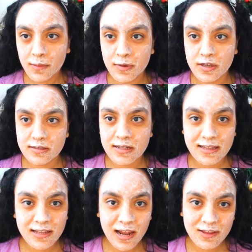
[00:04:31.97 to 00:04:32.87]
because
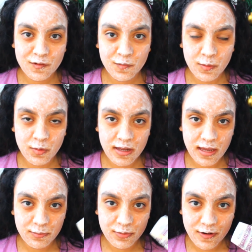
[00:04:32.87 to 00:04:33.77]
not a lot of people
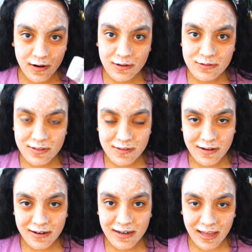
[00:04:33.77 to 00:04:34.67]
can pronounce
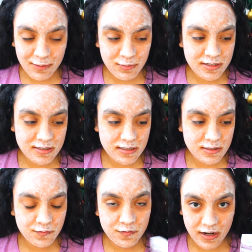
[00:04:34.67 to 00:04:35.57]
their name because
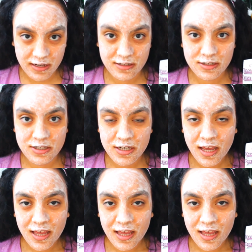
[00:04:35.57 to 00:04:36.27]
it's French.